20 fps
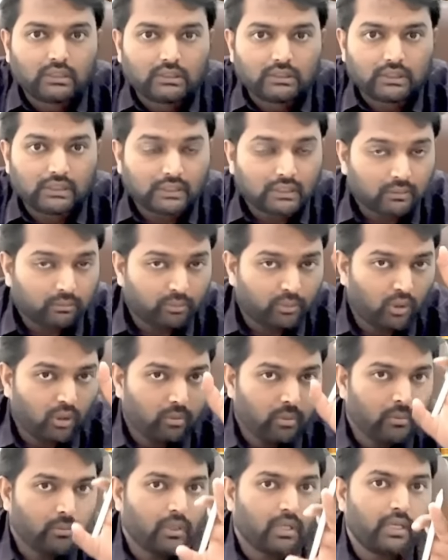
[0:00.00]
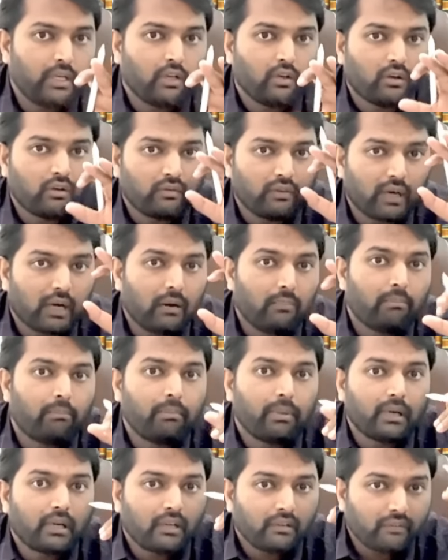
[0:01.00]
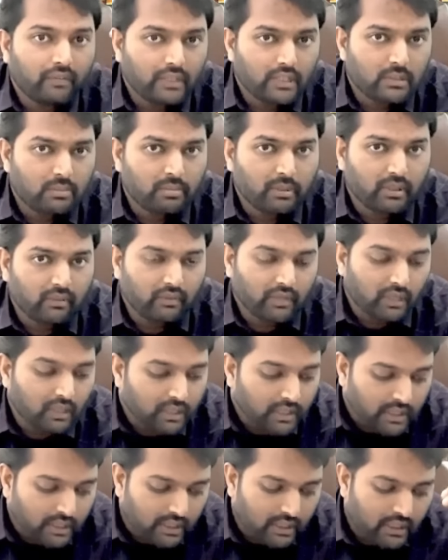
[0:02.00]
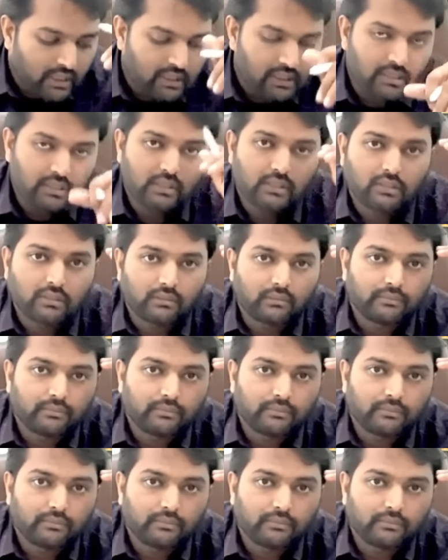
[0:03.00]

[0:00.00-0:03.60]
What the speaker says: then the probability of upper FSP will decrease.